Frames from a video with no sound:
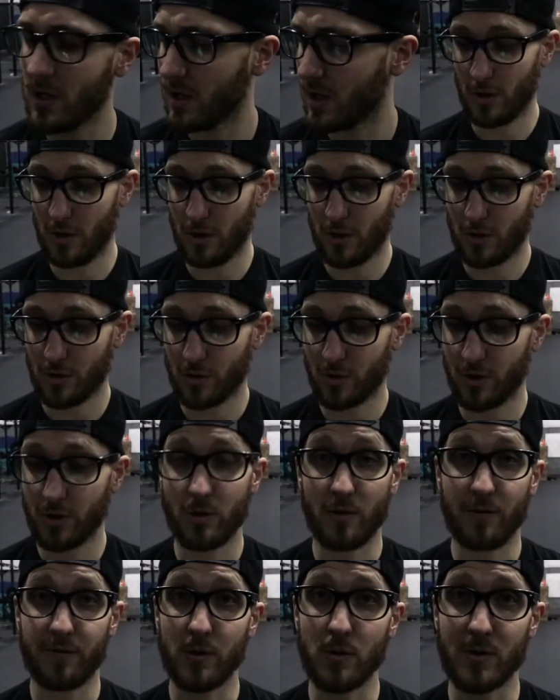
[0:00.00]
So we're going
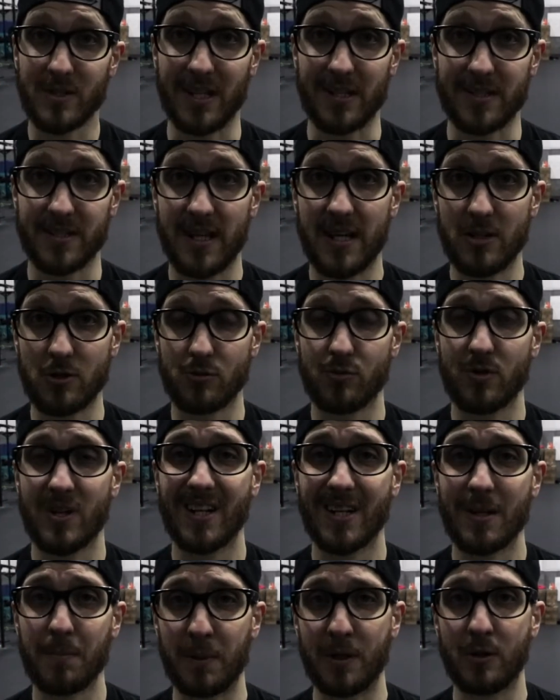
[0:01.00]
to do a few sets of that, just
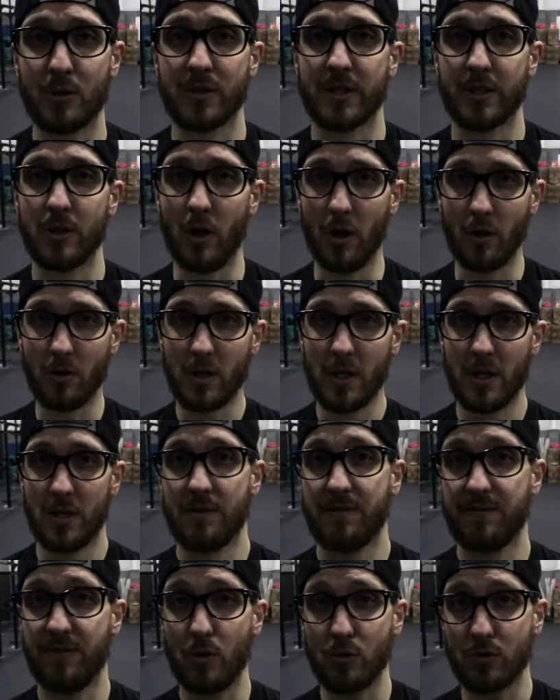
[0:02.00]
really building on
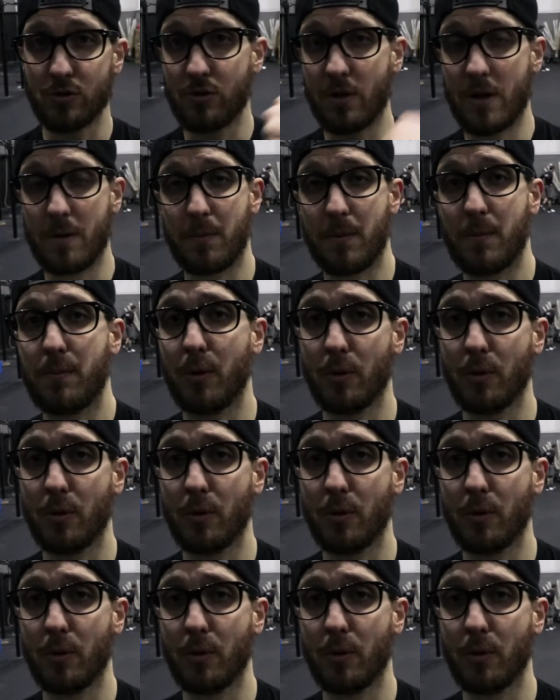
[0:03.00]
false grip,